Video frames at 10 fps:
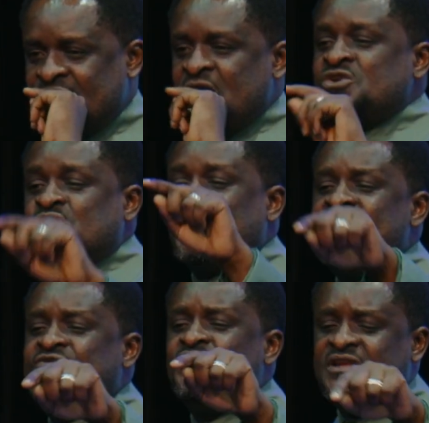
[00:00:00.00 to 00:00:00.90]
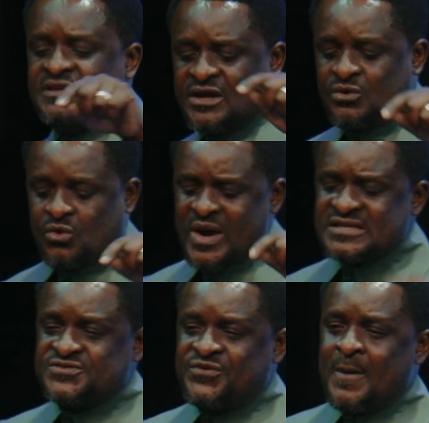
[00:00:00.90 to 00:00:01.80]
So even in the
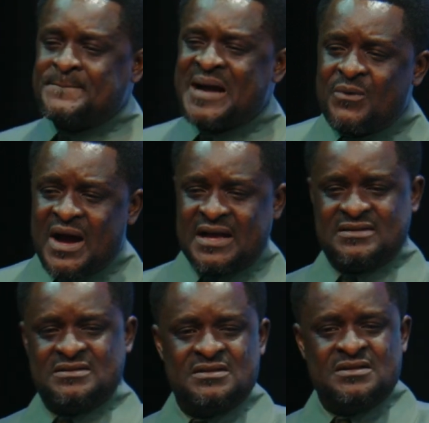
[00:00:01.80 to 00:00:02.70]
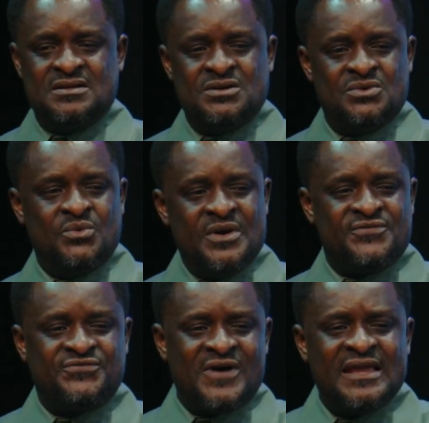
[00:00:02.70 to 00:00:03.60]
quest for power, we
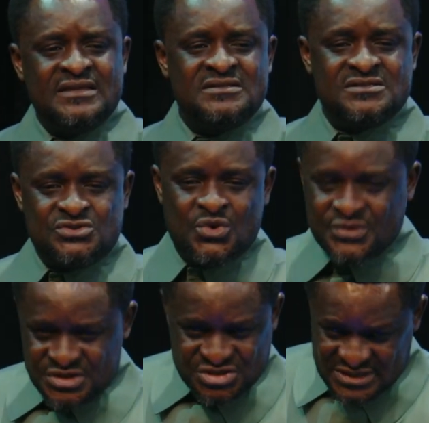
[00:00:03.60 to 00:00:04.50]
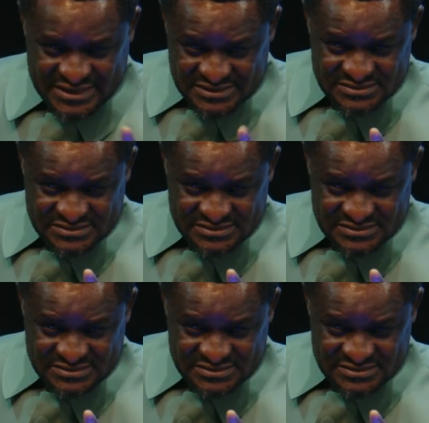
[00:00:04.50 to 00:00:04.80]
find the original.